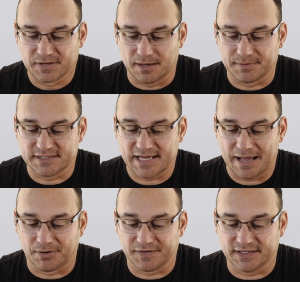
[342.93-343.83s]
I'm going to
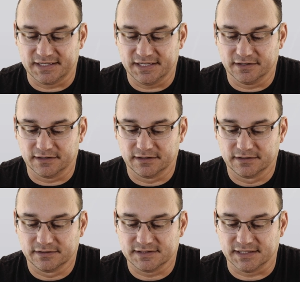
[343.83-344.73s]
tap on the gear
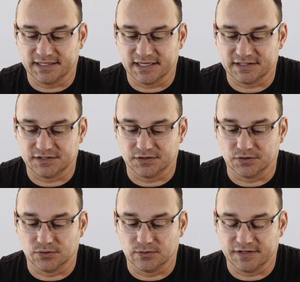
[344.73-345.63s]
to get
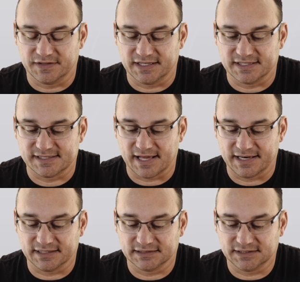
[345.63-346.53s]
to the
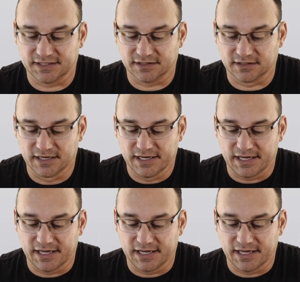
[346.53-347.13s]
settings here.